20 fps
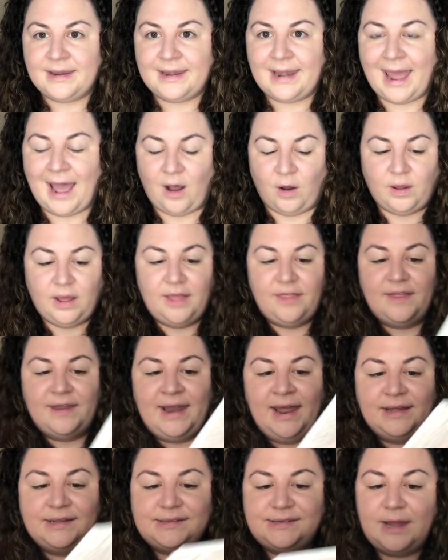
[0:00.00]
Now, the
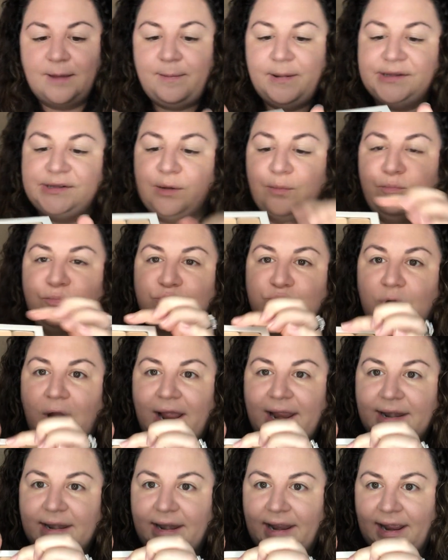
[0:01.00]
next step is a
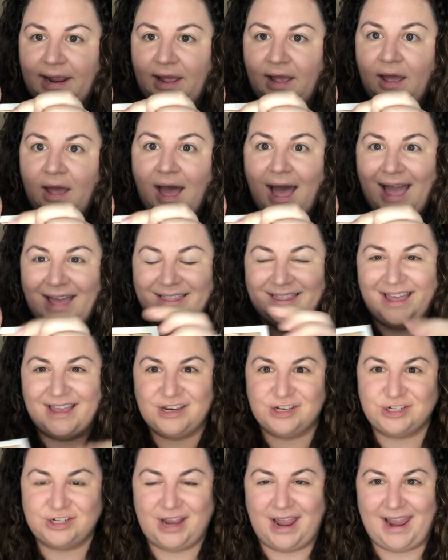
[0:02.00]
brightening
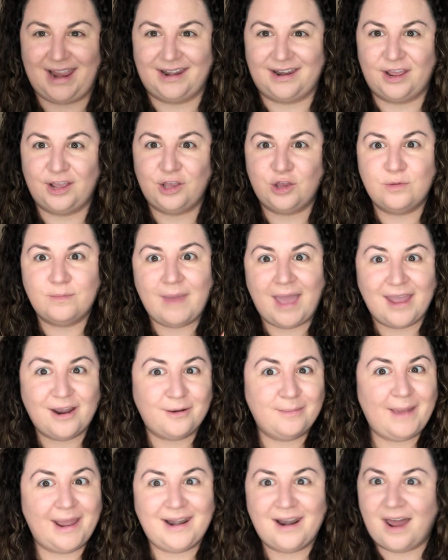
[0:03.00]
highlight shade. You may
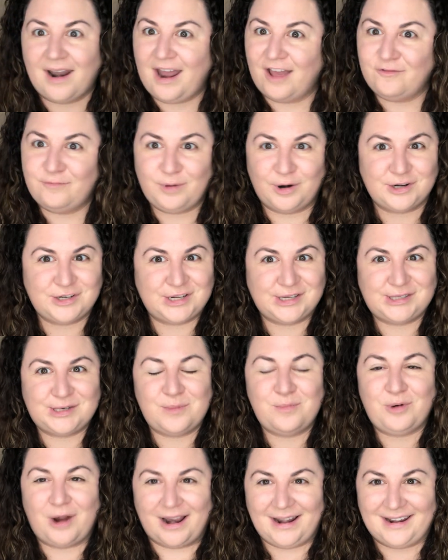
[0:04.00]
or may not have purchased
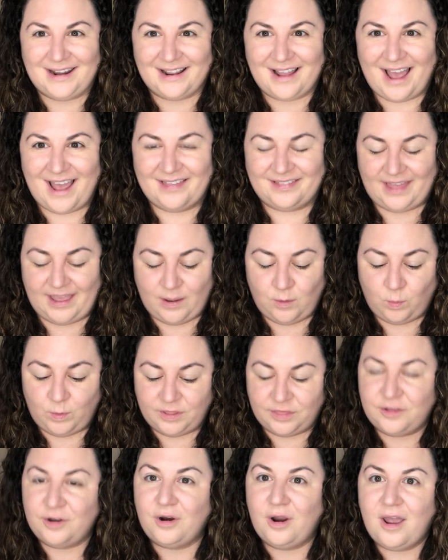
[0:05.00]
a brightening highlight
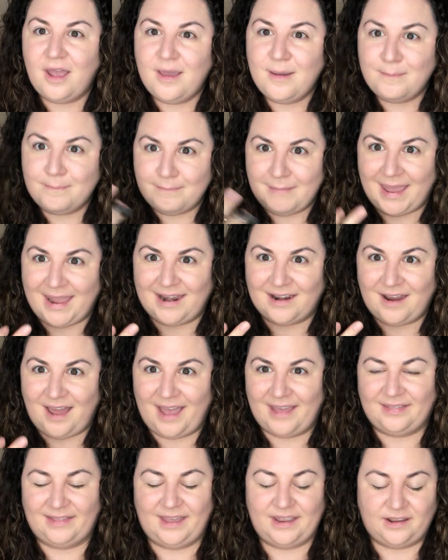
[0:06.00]
with your main
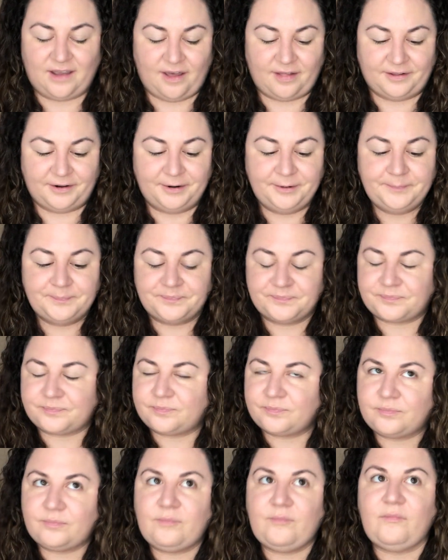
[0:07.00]
highlight color.
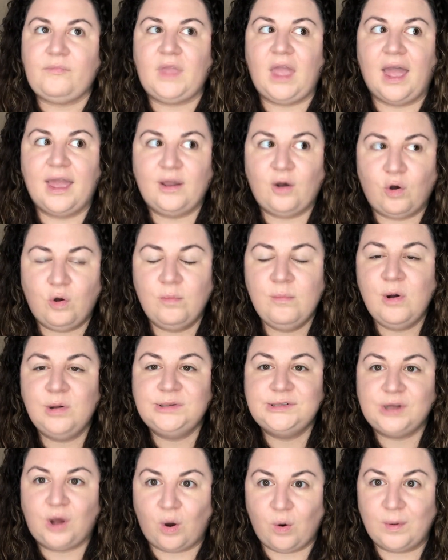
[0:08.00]
I
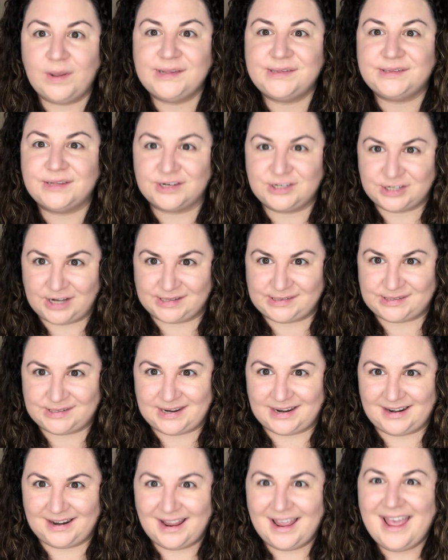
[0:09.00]
almost always suggest
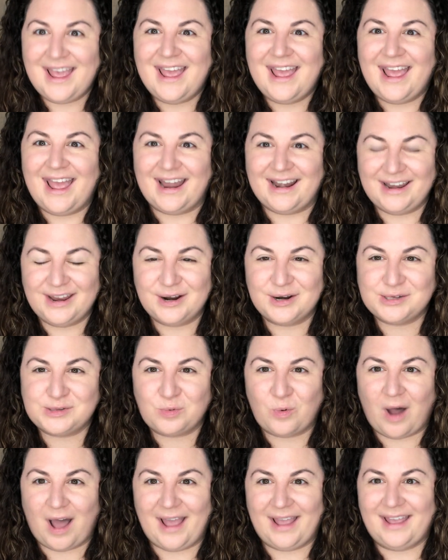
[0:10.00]
it, and here's
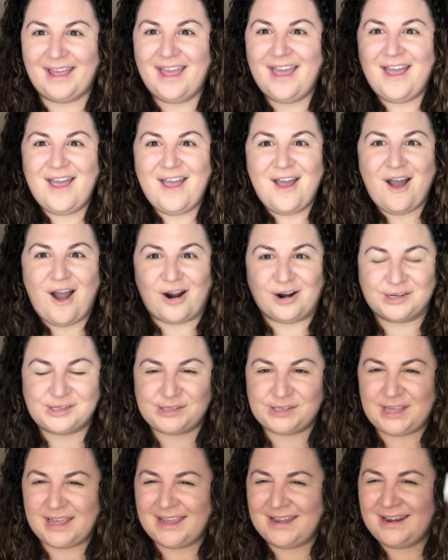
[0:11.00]
why. Our
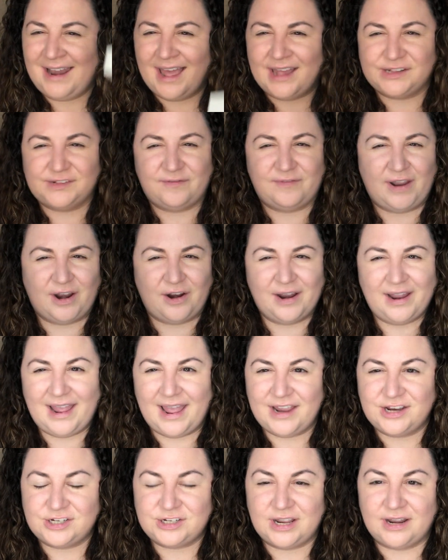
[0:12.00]
skin has
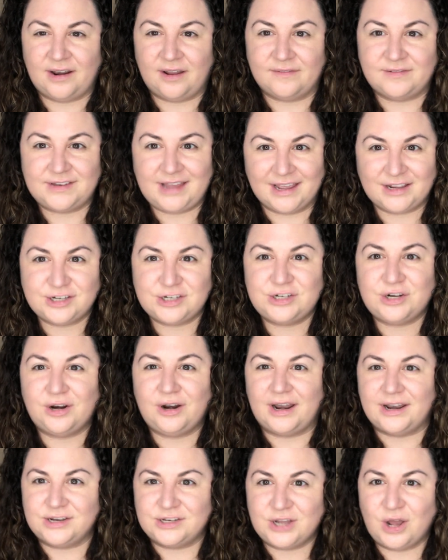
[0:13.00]
variation of texture
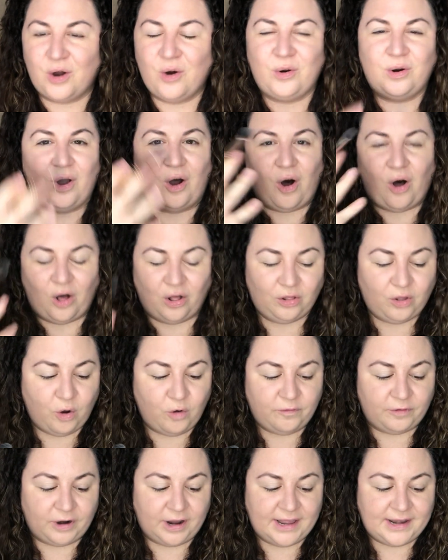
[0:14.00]
and tone all
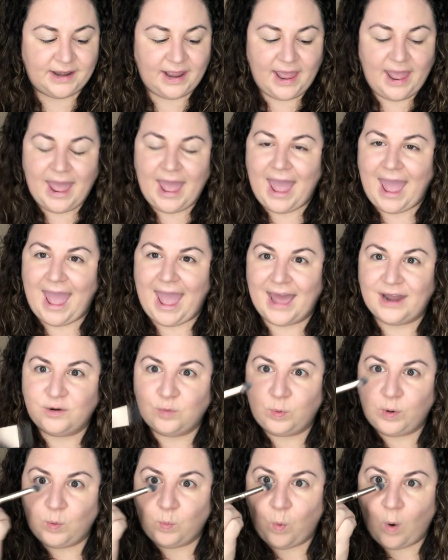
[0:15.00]
over it, and
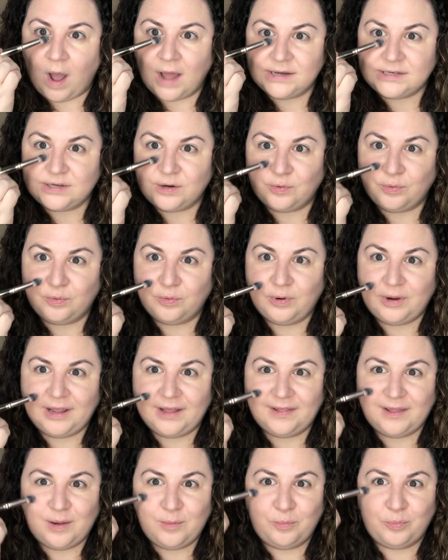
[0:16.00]
we want to
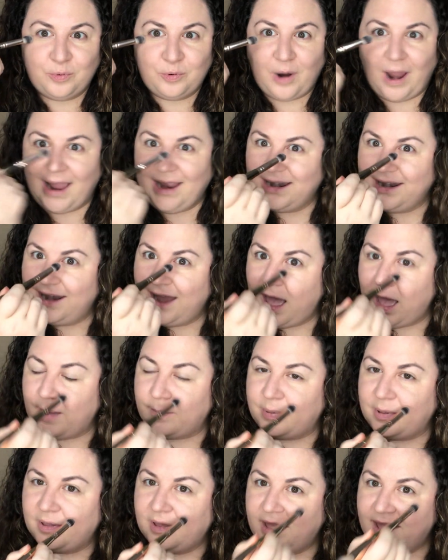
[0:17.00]
really brighten
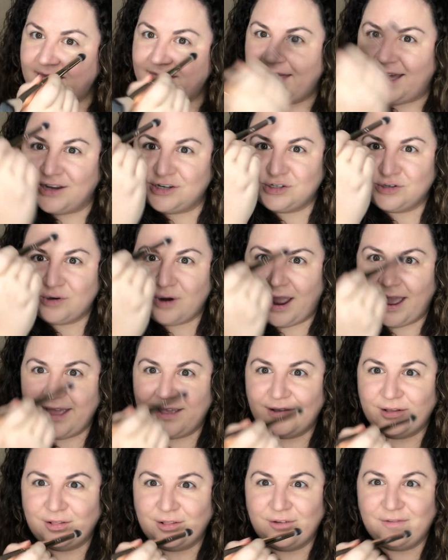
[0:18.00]
up that
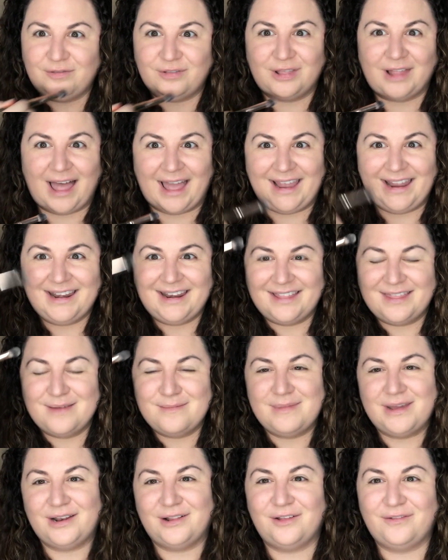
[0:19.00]
triangle of light in
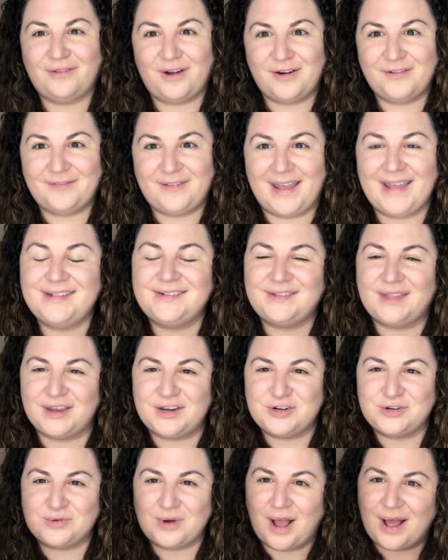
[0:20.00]
the middle of our face
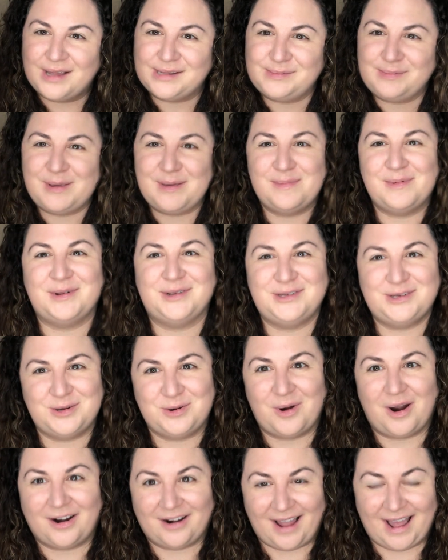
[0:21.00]
that draws people
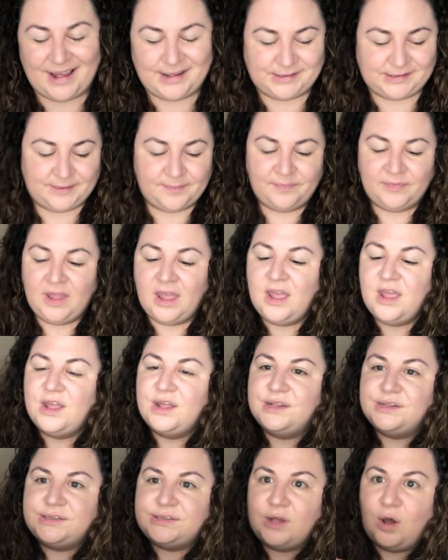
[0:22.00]
to our eyes.
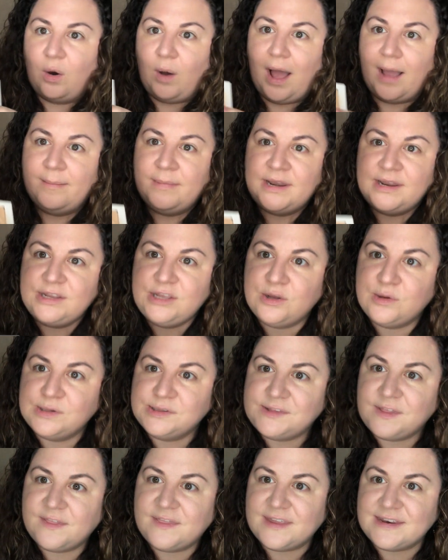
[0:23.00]
So I'm gonna
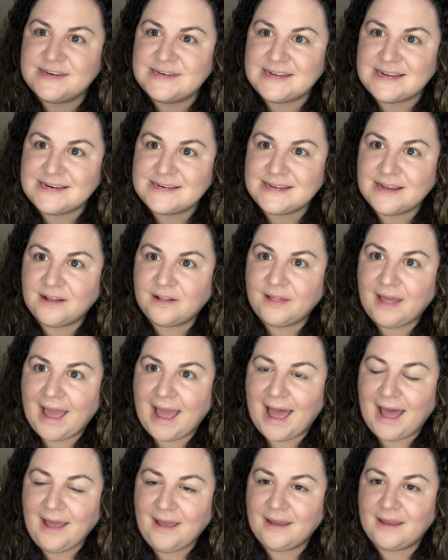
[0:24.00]
use the Detail
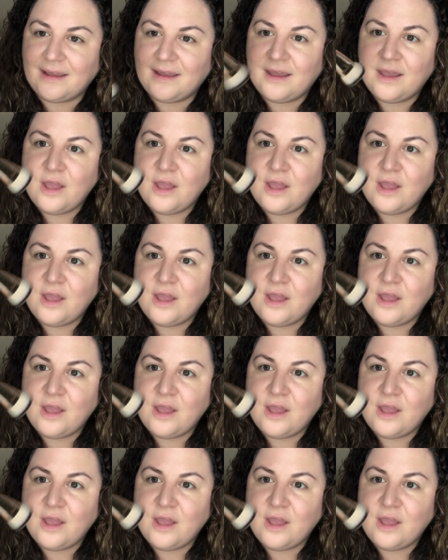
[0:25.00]
Hack,